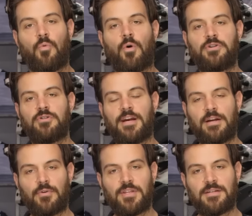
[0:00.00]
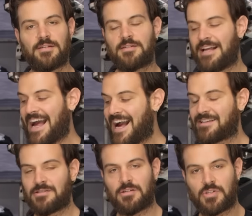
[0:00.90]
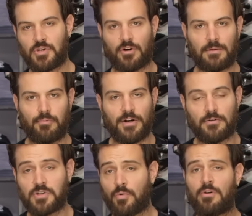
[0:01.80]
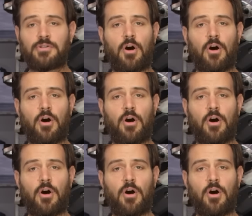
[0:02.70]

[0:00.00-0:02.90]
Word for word: What you're getting with this is it acts as a circuit breaker. So we were